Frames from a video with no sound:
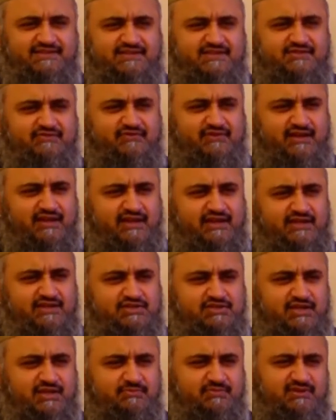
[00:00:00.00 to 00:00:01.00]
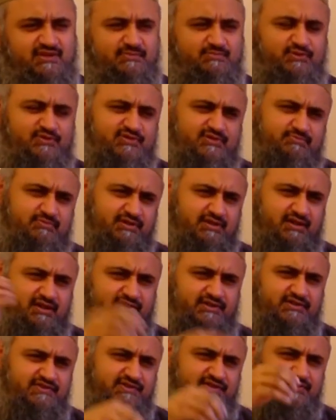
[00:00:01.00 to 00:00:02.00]
his flying ship and he puts
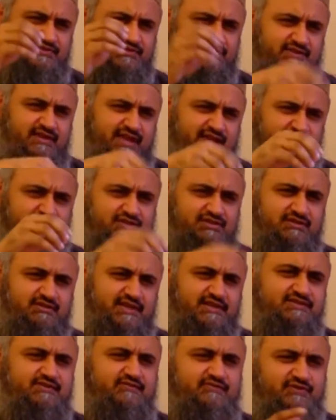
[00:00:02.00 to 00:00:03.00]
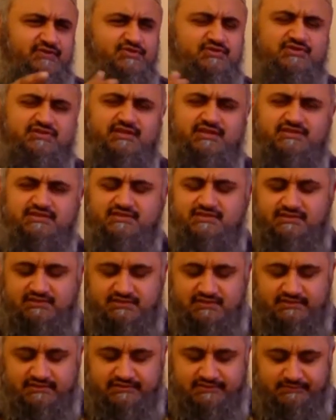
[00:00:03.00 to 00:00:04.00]
bananas into the engine. That's a fusion engine.
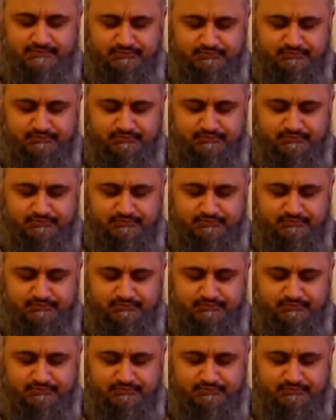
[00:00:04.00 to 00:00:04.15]
You know?